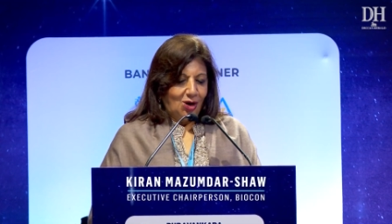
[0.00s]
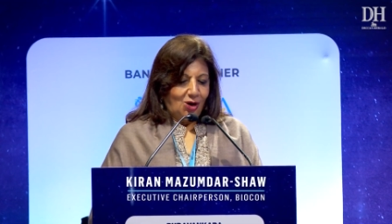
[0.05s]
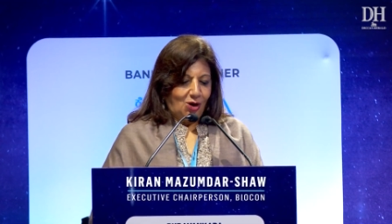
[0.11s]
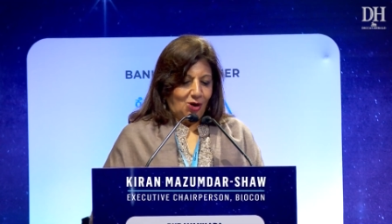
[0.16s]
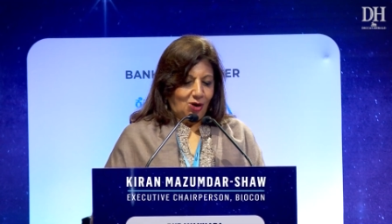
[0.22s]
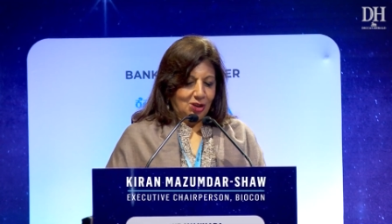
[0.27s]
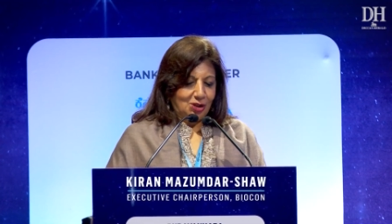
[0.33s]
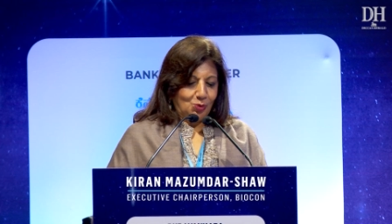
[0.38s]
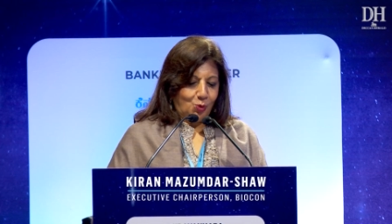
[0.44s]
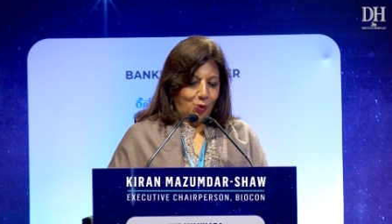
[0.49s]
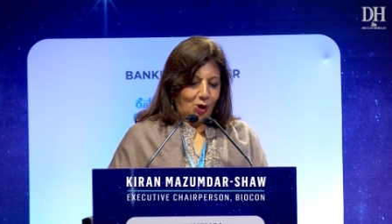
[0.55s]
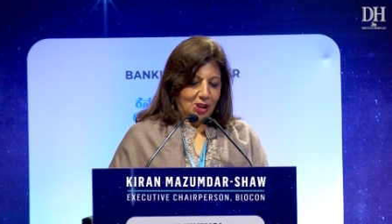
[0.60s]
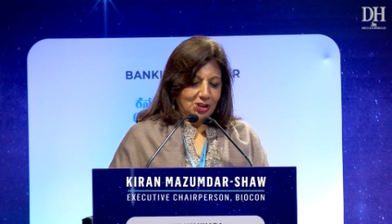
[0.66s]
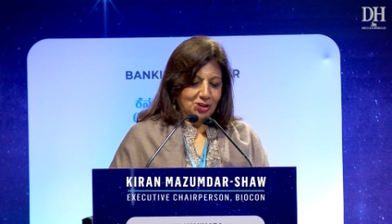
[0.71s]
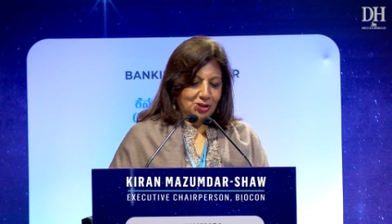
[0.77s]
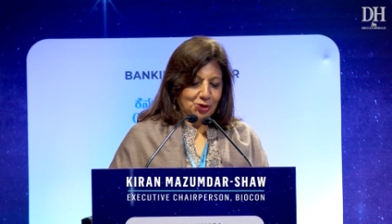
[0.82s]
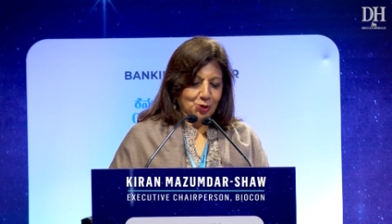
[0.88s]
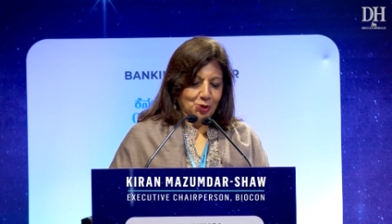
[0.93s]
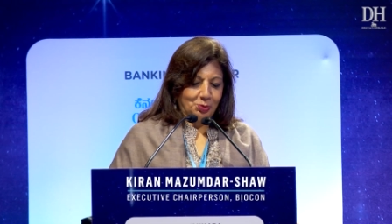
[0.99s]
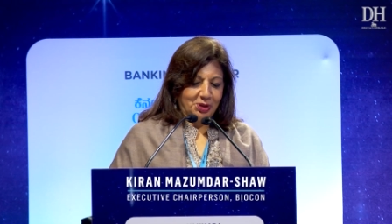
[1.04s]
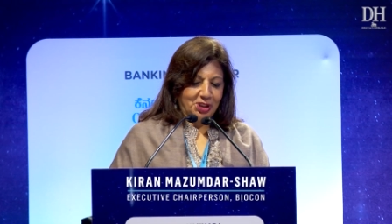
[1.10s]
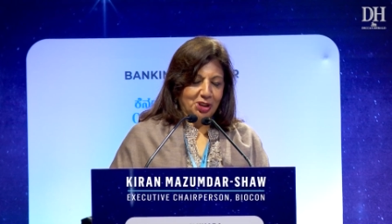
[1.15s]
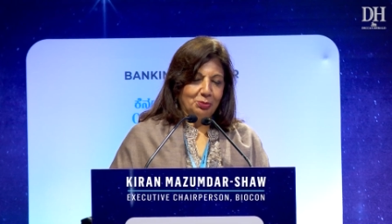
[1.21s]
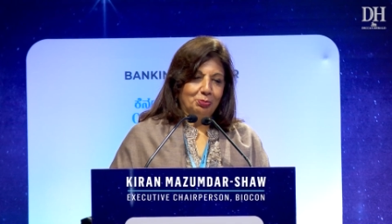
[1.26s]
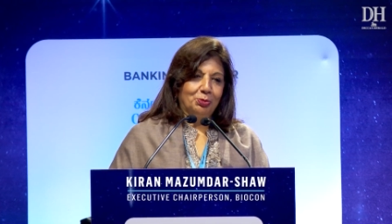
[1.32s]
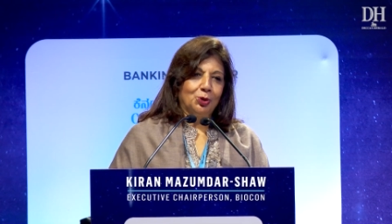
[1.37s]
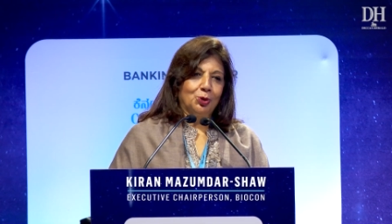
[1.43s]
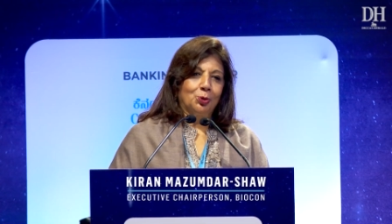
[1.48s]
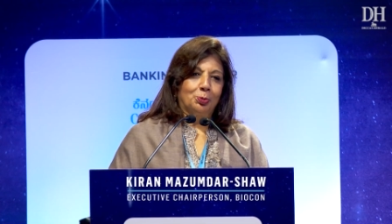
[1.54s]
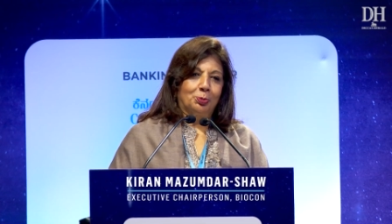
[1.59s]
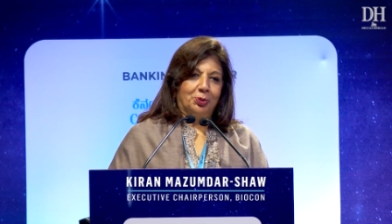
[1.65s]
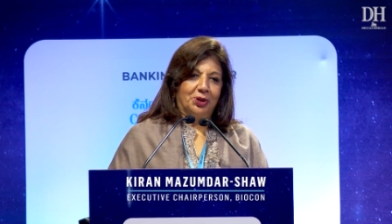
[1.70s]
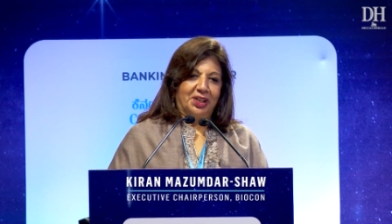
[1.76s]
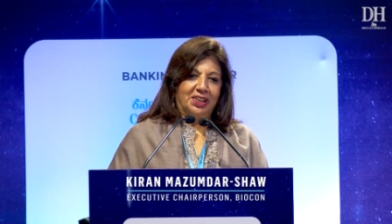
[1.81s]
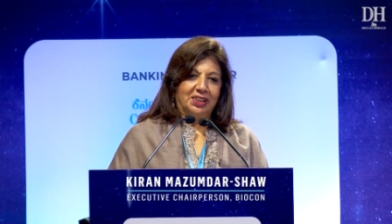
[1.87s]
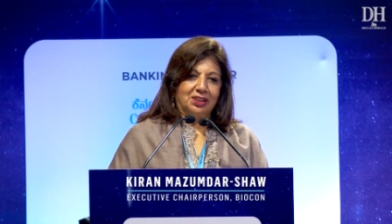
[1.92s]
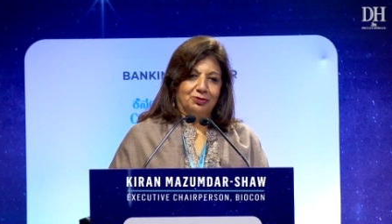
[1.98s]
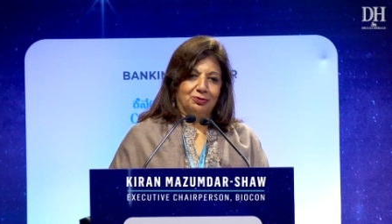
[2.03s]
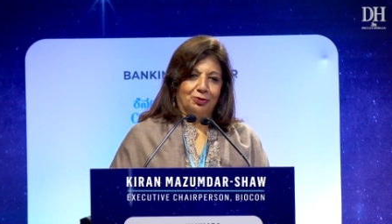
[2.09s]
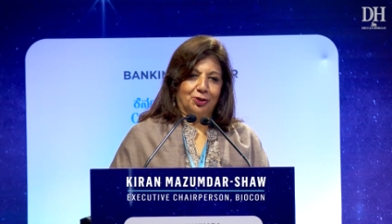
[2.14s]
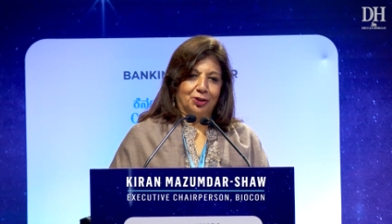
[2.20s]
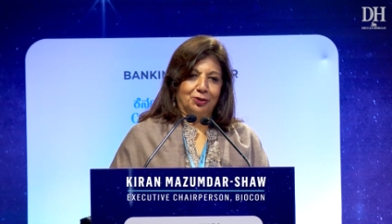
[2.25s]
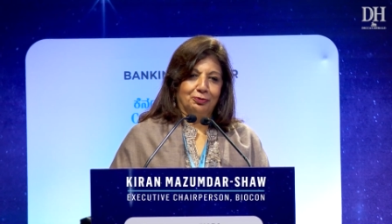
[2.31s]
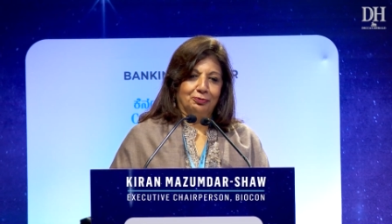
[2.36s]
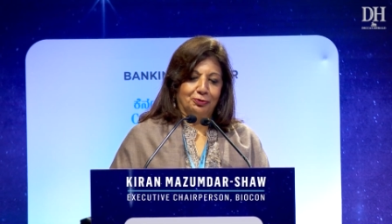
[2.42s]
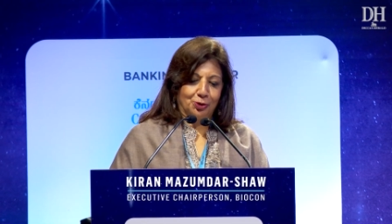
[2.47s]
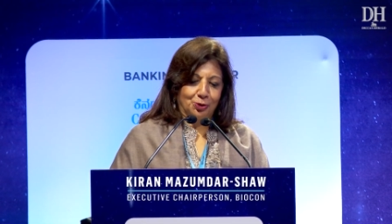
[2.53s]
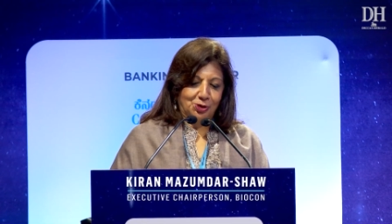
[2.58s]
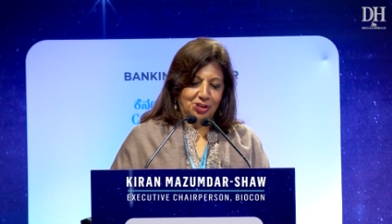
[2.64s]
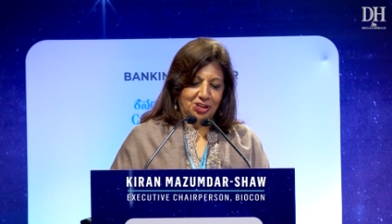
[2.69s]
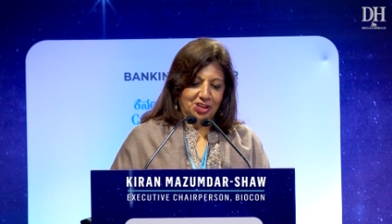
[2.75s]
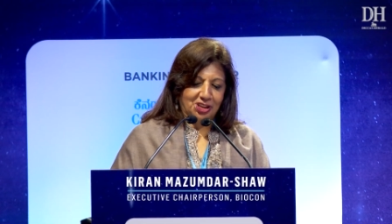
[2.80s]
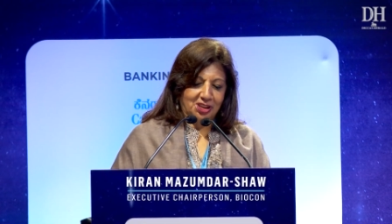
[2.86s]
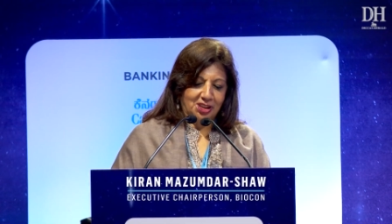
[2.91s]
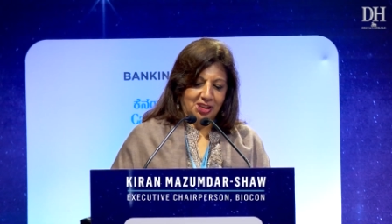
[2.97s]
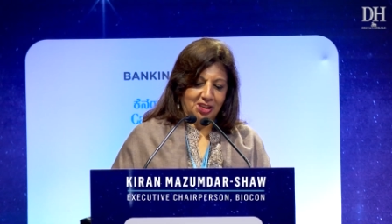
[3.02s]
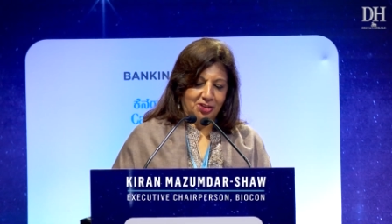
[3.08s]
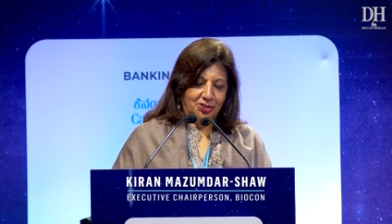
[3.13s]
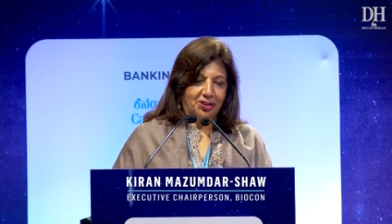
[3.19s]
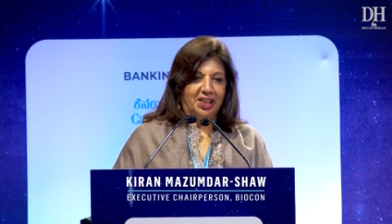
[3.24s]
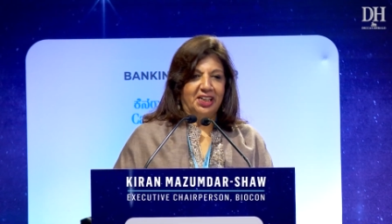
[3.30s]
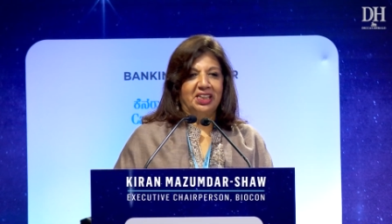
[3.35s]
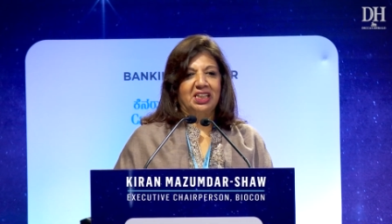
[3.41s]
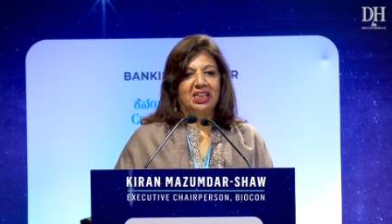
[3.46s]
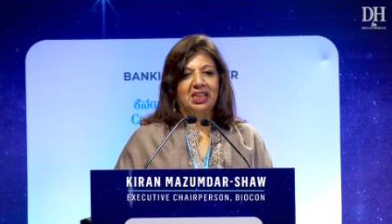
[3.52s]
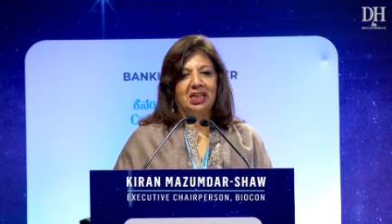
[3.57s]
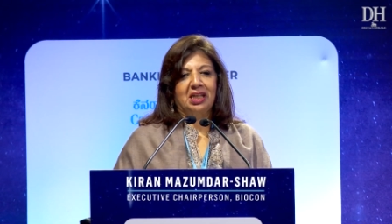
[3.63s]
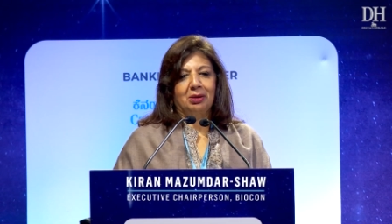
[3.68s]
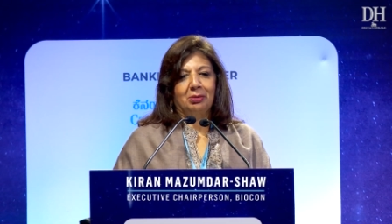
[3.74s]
on what should be a blueprint for a future-ready